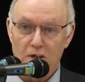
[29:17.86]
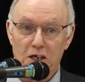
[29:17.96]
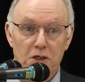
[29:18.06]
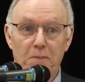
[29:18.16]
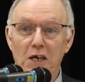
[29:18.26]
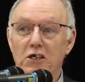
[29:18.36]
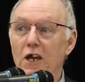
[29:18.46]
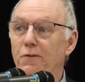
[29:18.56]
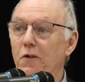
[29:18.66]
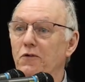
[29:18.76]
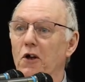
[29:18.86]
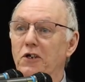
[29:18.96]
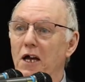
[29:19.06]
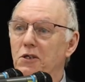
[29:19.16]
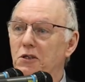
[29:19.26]
especially if you've not
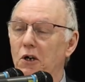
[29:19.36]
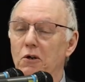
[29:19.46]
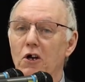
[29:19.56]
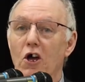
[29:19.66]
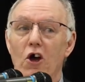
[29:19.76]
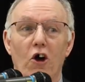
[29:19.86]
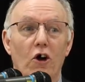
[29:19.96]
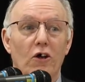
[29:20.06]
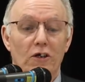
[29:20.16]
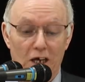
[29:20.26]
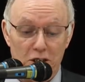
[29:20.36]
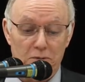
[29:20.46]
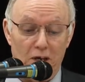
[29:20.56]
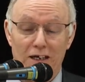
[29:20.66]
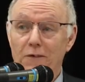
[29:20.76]
done so
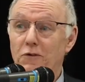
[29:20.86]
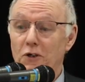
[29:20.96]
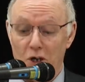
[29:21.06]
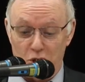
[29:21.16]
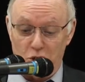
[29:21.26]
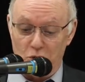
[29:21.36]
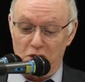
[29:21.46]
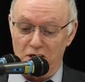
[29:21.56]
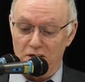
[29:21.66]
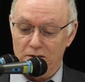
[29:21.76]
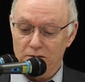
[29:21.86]
and if you're not sure.